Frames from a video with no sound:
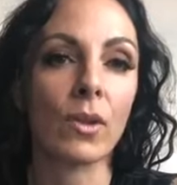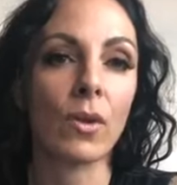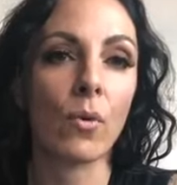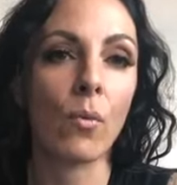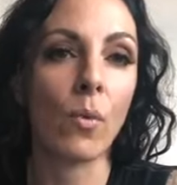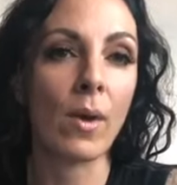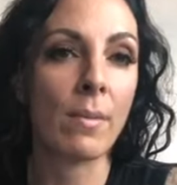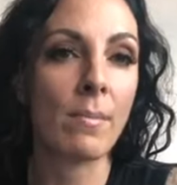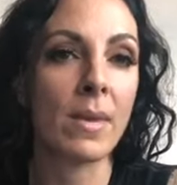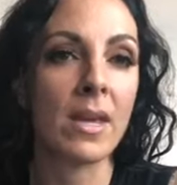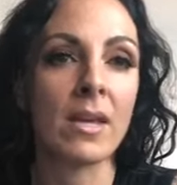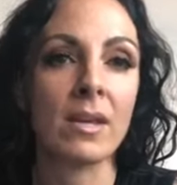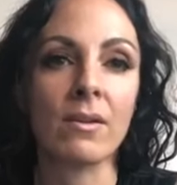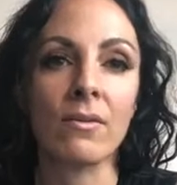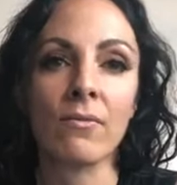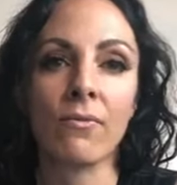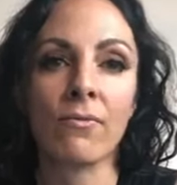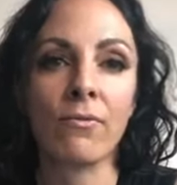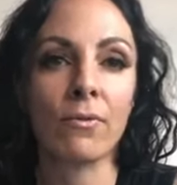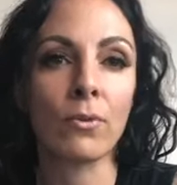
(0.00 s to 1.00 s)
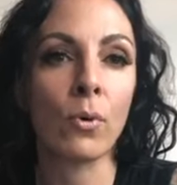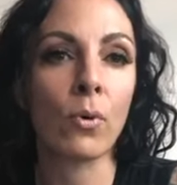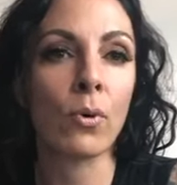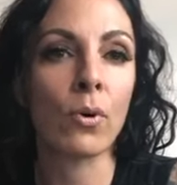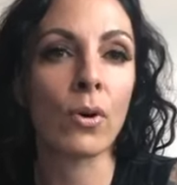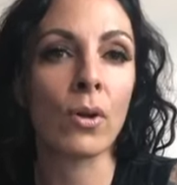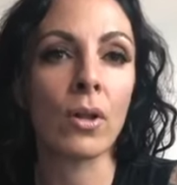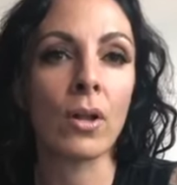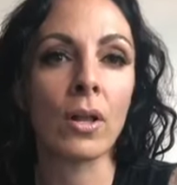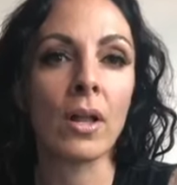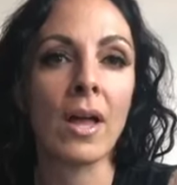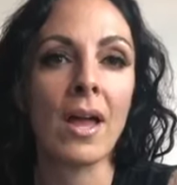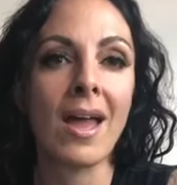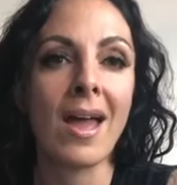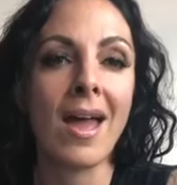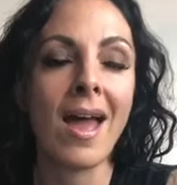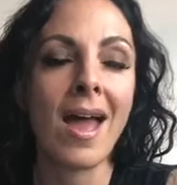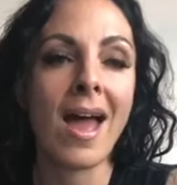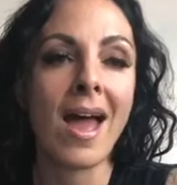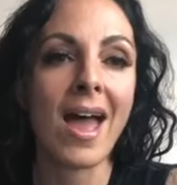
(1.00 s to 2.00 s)
women, floral.
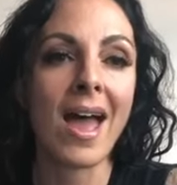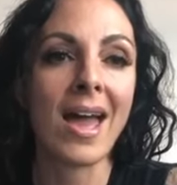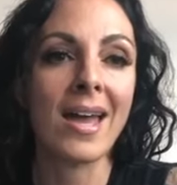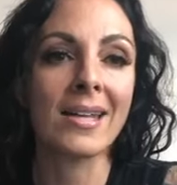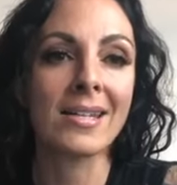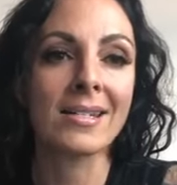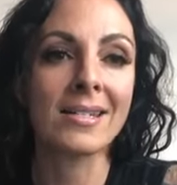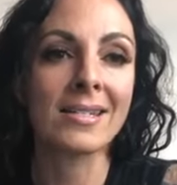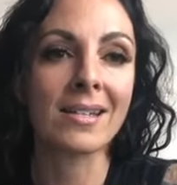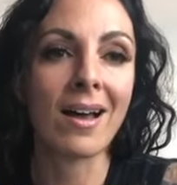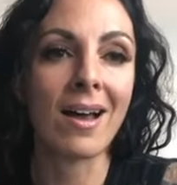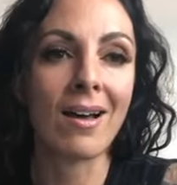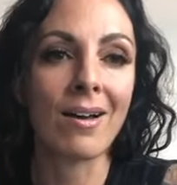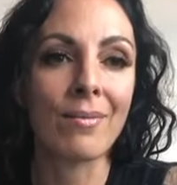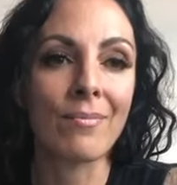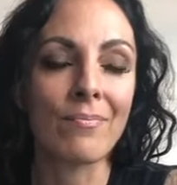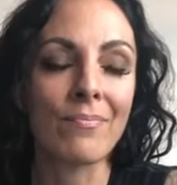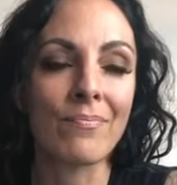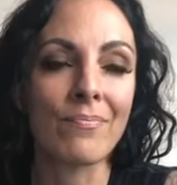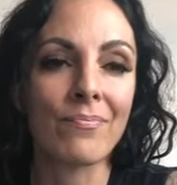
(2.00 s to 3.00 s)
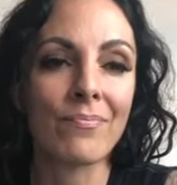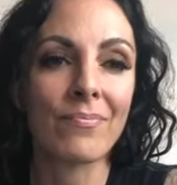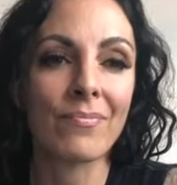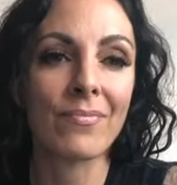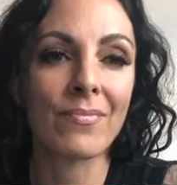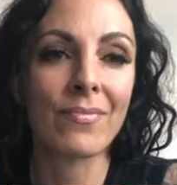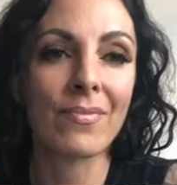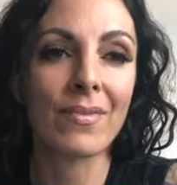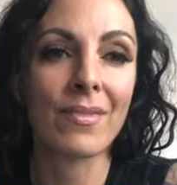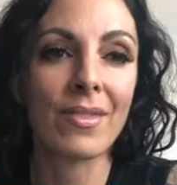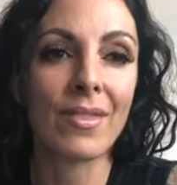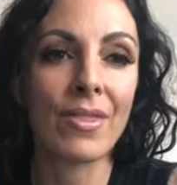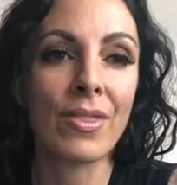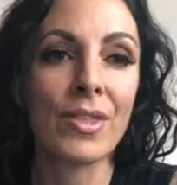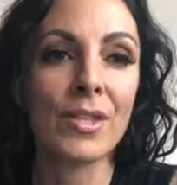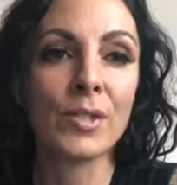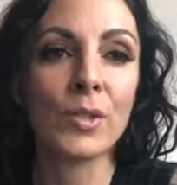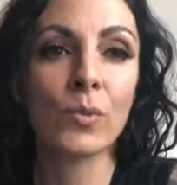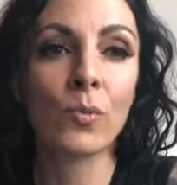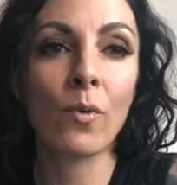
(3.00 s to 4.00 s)
And
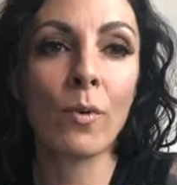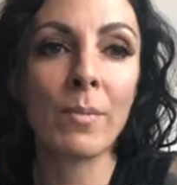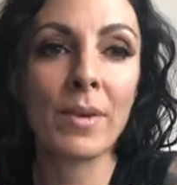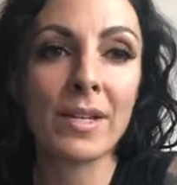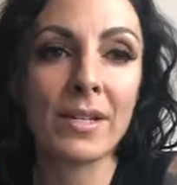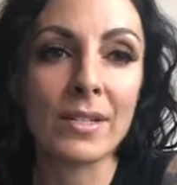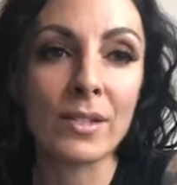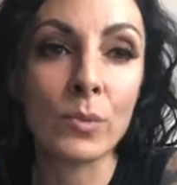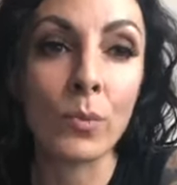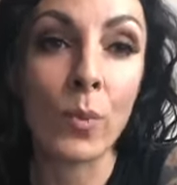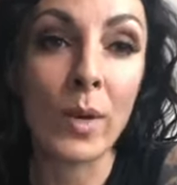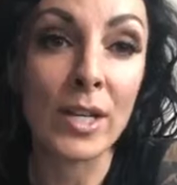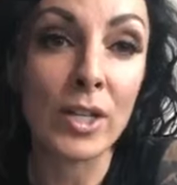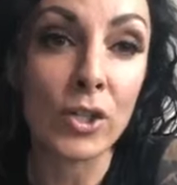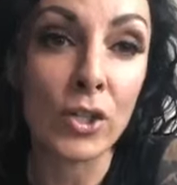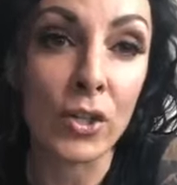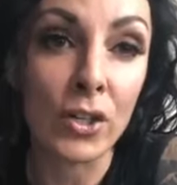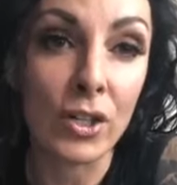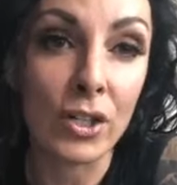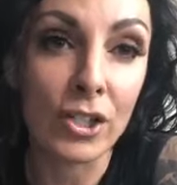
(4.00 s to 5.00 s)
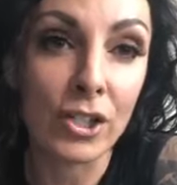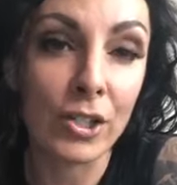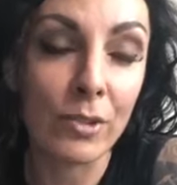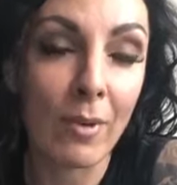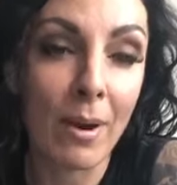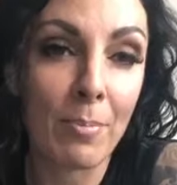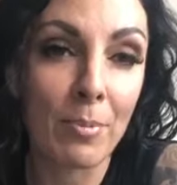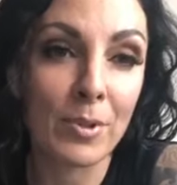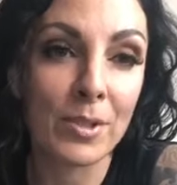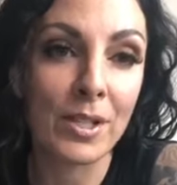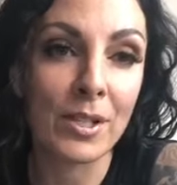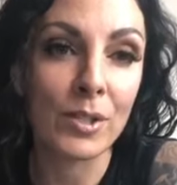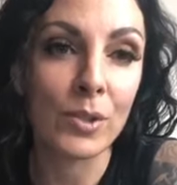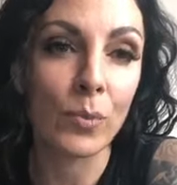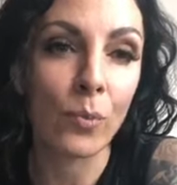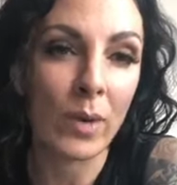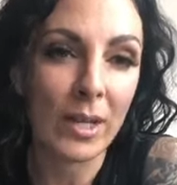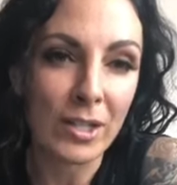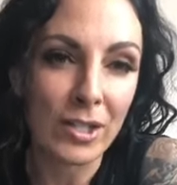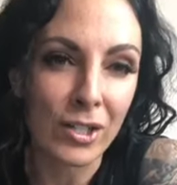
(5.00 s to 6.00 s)
this woman is winter. She represents
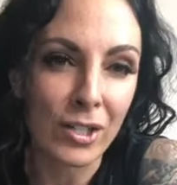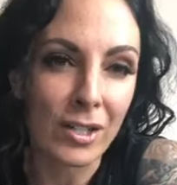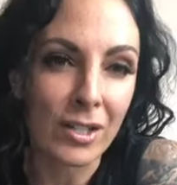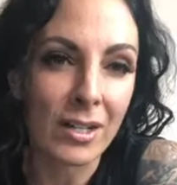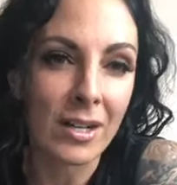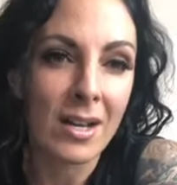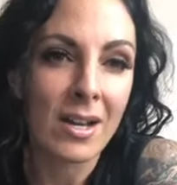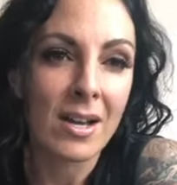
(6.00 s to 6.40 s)
winter.